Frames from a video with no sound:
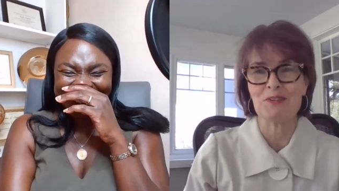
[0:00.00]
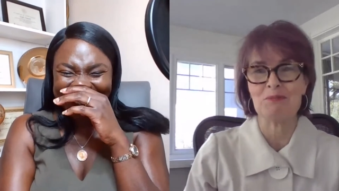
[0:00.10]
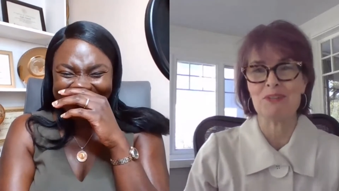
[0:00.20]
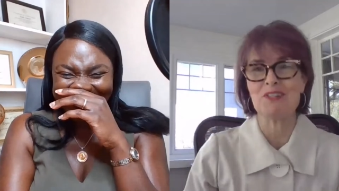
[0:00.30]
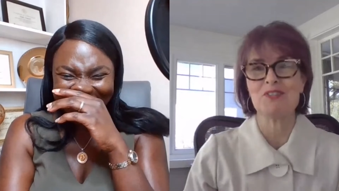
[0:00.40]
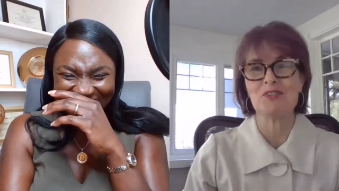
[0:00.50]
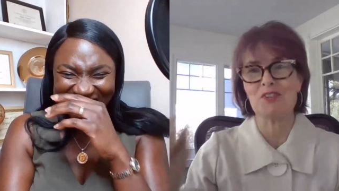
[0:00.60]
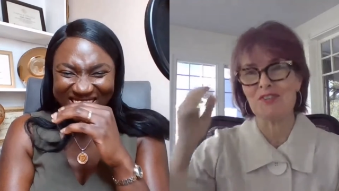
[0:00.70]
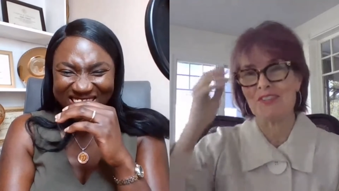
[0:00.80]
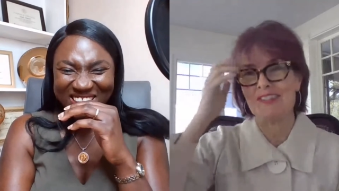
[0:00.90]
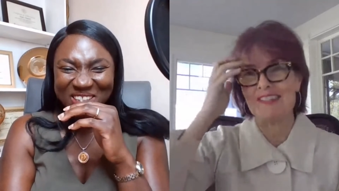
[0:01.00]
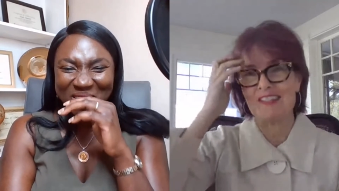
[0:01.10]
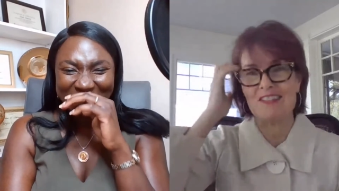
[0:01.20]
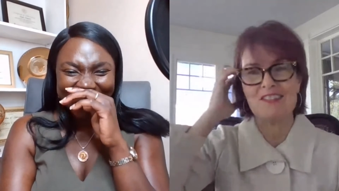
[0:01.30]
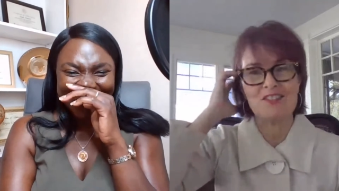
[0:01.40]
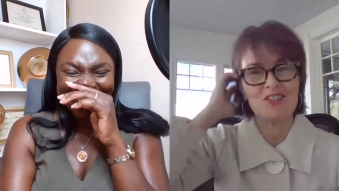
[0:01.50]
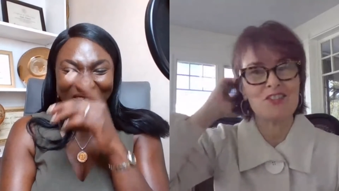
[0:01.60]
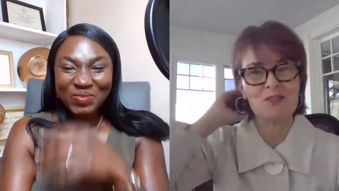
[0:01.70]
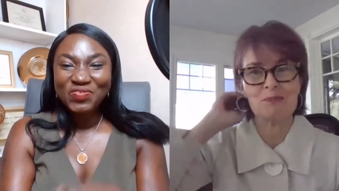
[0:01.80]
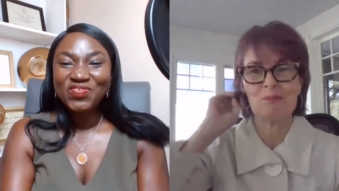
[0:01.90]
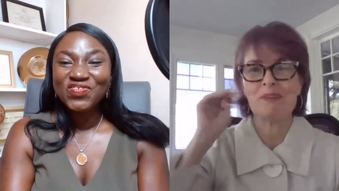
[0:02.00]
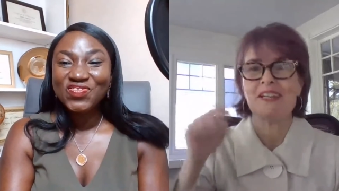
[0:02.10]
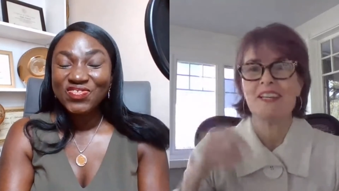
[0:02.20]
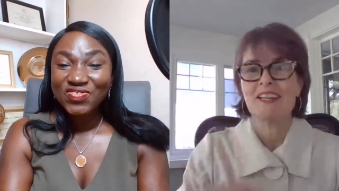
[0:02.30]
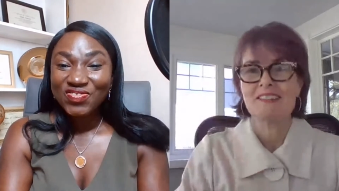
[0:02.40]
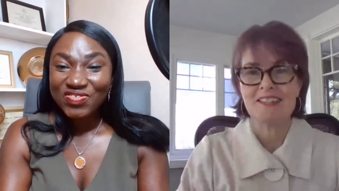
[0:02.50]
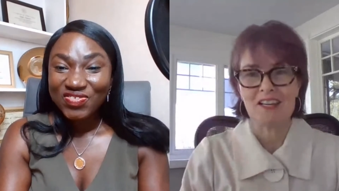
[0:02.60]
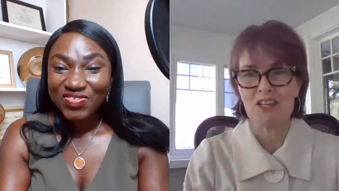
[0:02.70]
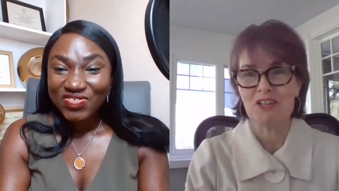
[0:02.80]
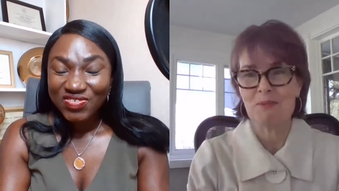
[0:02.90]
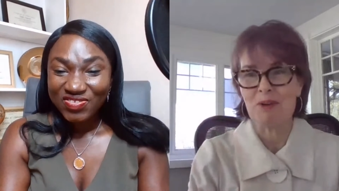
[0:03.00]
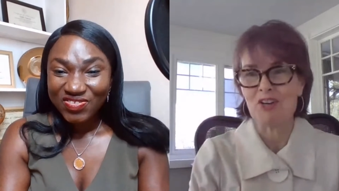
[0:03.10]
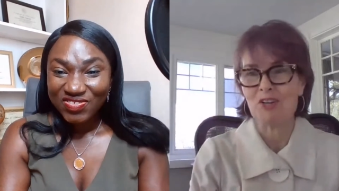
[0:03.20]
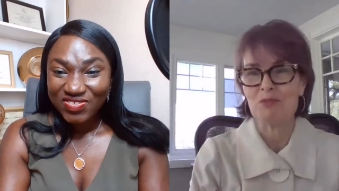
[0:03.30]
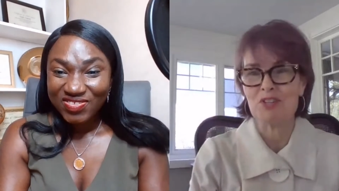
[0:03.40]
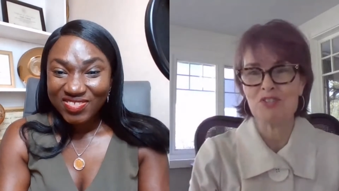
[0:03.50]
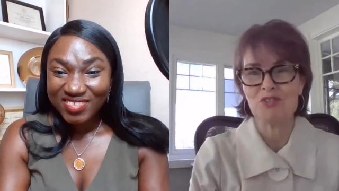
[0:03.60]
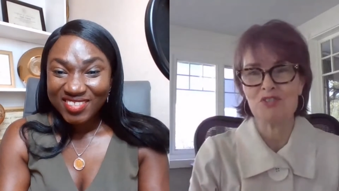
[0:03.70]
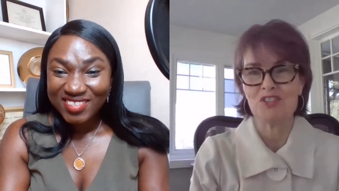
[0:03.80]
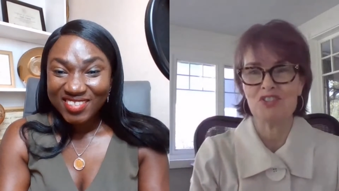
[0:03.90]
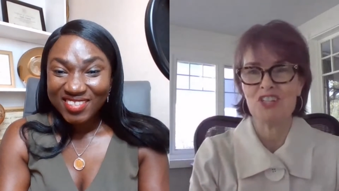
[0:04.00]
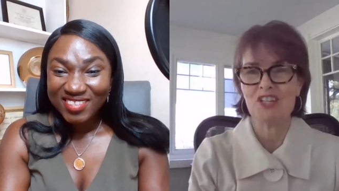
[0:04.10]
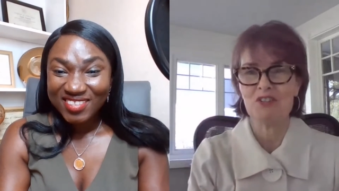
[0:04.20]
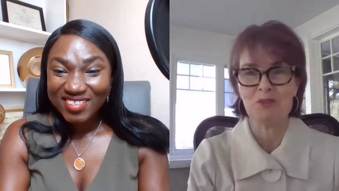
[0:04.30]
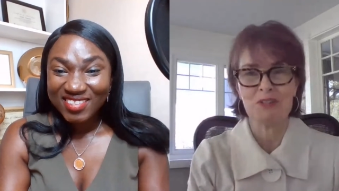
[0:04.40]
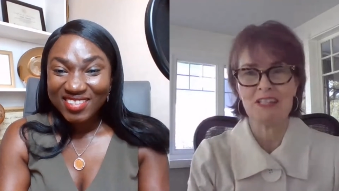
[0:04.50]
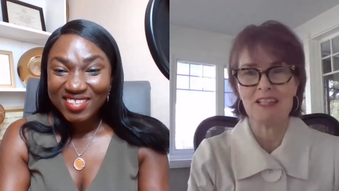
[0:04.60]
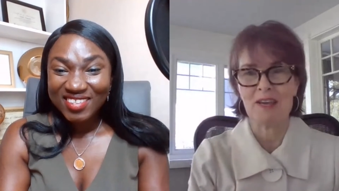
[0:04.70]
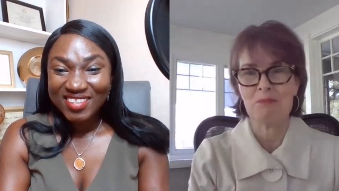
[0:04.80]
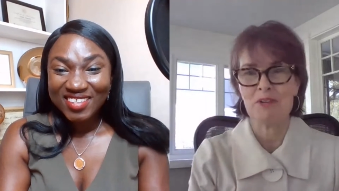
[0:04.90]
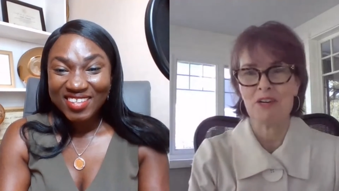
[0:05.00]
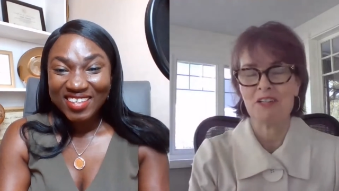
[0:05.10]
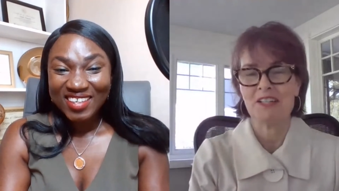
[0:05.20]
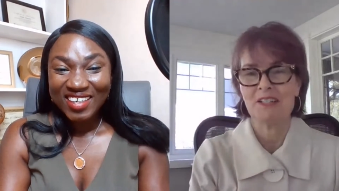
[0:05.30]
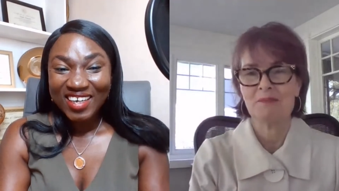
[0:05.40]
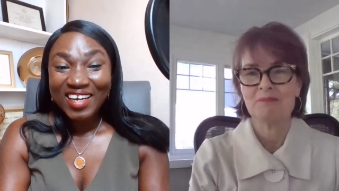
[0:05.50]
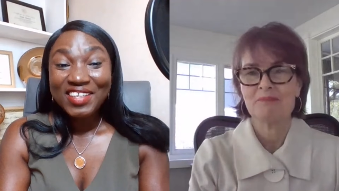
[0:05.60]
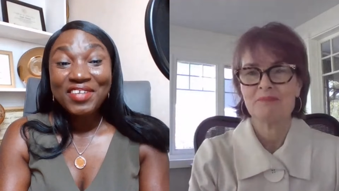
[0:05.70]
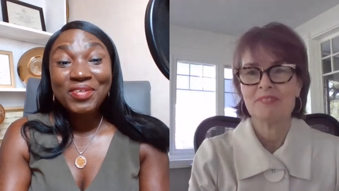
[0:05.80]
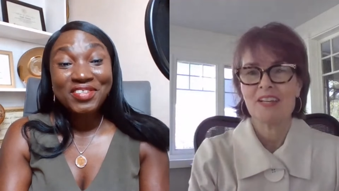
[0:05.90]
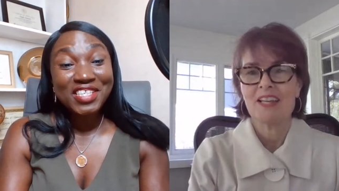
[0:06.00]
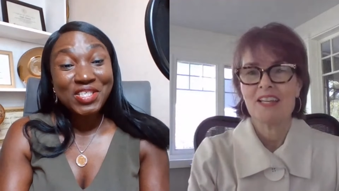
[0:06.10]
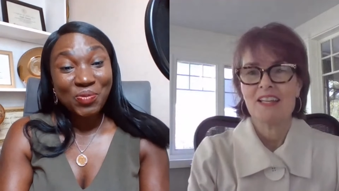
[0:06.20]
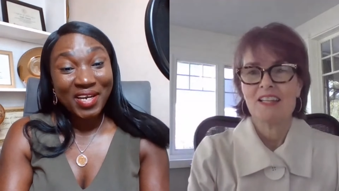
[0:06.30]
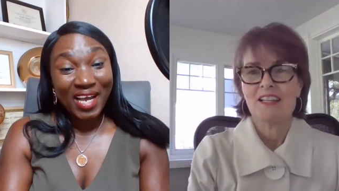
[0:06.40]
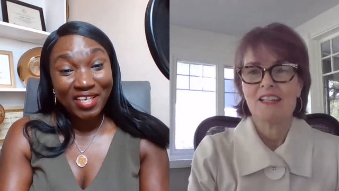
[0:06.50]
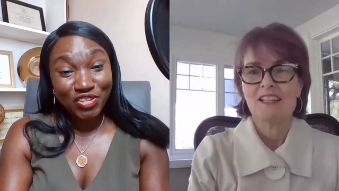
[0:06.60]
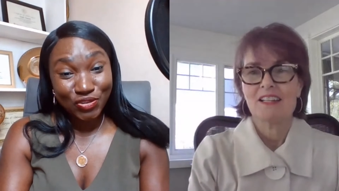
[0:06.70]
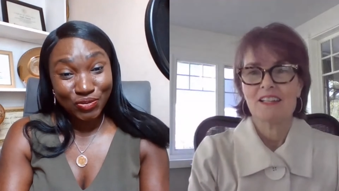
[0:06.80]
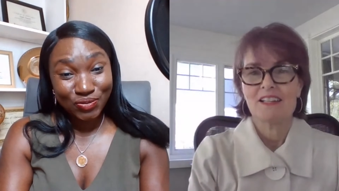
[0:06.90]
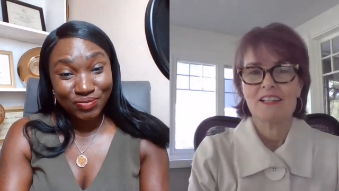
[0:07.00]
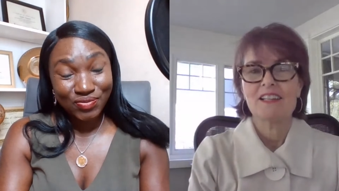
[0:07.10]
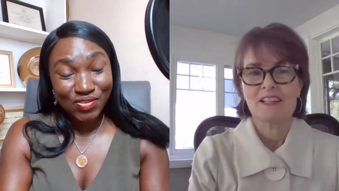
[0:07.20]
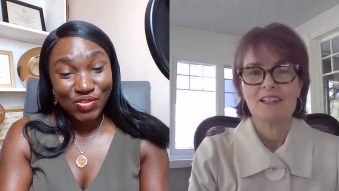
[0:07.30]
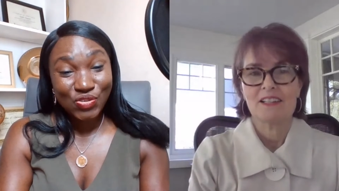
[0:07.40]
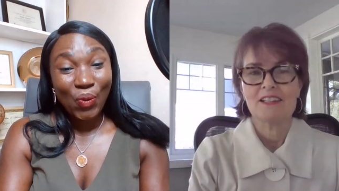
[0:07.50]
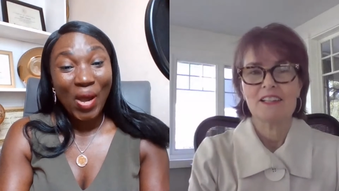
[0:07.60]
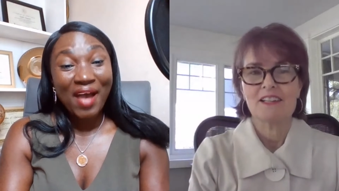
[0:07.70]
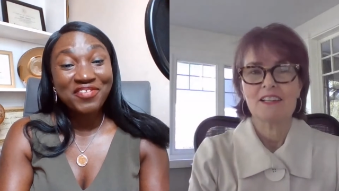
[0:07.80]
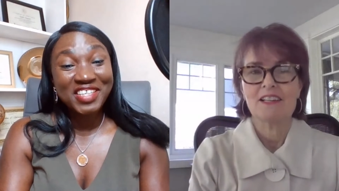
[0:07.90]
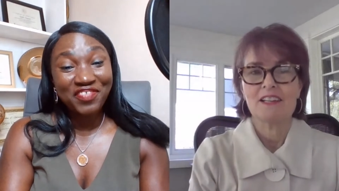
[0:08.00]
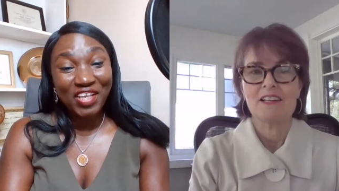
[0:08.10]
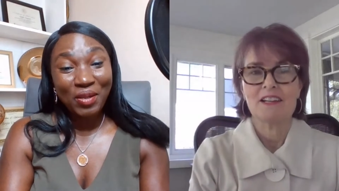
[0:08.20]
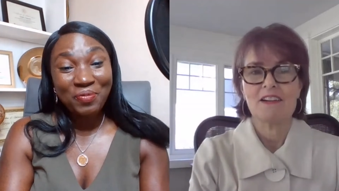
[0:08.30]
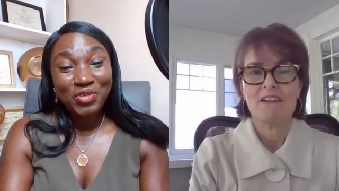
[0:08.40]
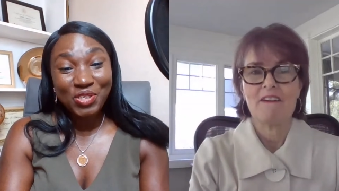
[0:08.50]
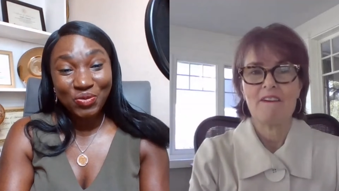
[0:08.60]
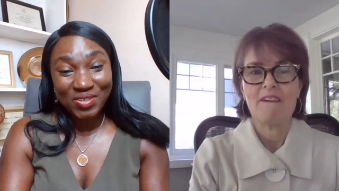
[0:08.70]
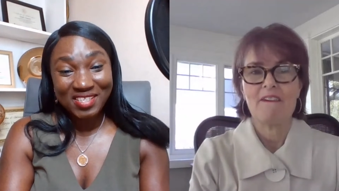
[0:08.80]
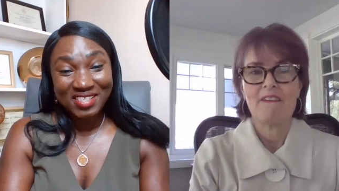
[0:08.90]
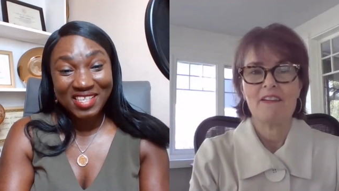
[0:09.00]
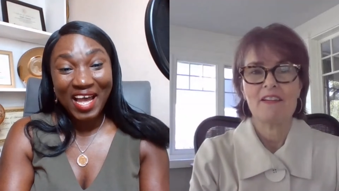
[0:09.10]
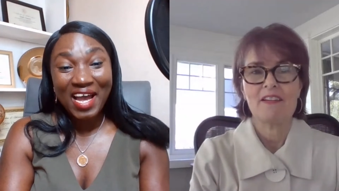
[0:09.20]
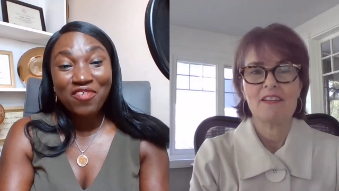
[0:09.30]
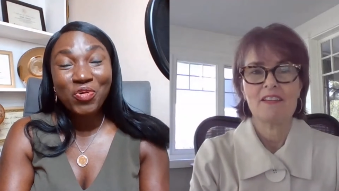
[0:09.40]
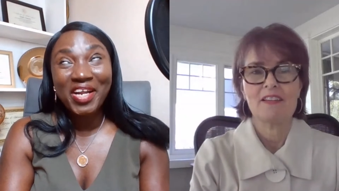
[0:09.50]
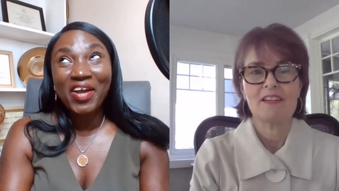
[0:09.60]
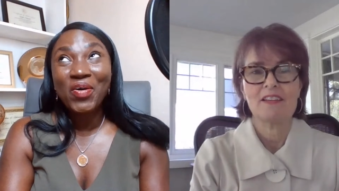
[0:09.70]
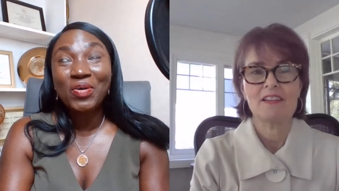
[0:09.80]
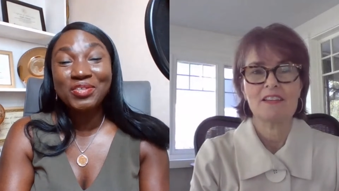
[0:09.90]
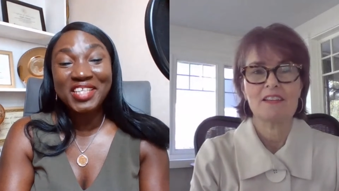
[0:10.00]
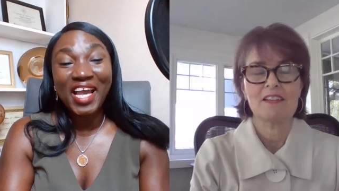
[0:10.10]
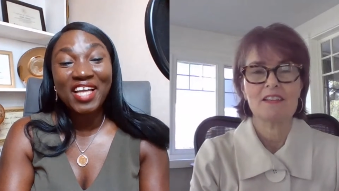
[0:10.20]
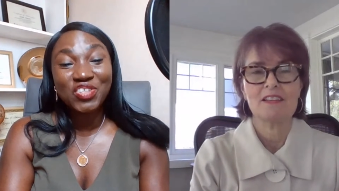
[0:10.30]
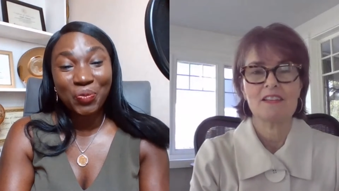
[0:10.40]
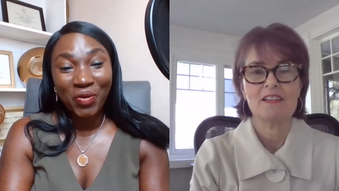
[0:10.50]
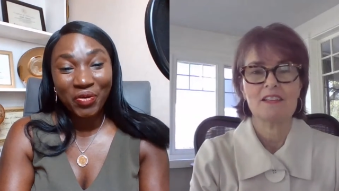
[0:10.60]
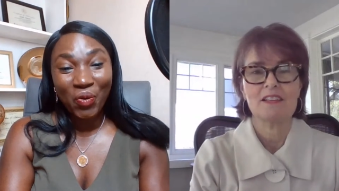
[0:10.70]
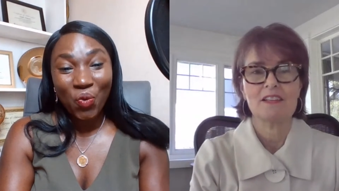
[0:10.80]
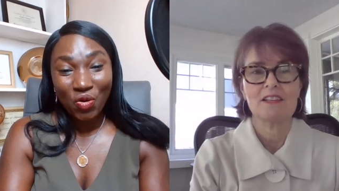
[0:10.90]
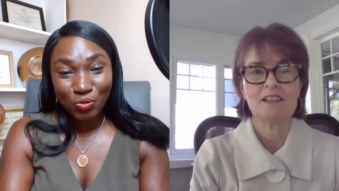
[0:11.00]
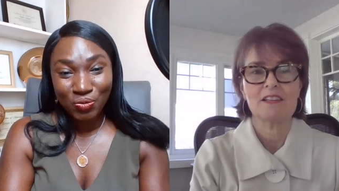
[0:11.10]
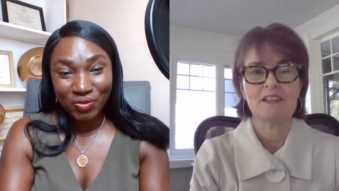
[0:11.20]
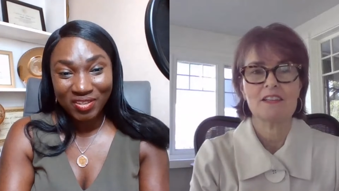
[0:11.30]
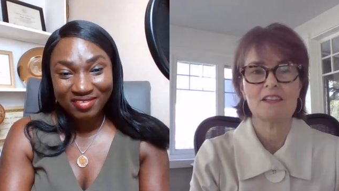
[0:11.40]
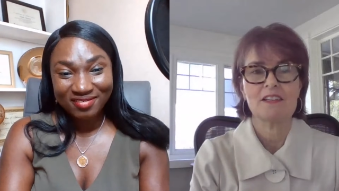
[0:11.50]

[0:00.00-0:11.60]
Speaker 1: the resources, because it's just secondary market research that she can do at the library.
Speaker 2: This is what I do. So I've developed resources. I have what I call the entrepreneur workbook.